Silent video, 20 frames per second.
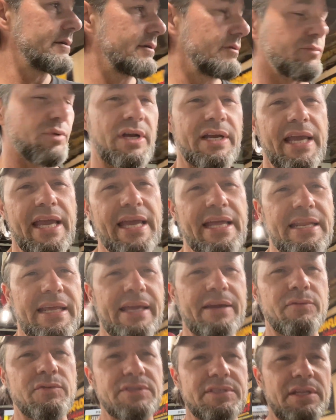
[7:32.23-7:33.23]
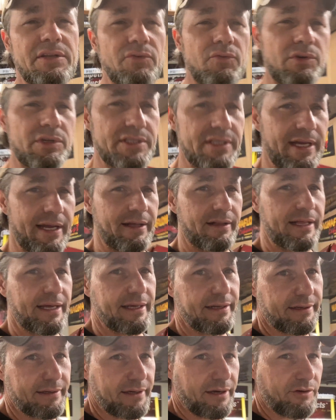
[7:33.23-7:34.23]
Probably 88 was the newer style,
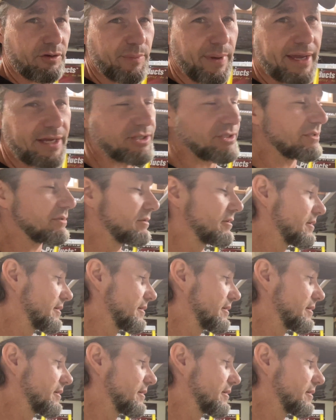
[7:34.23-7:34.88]
I would imagine.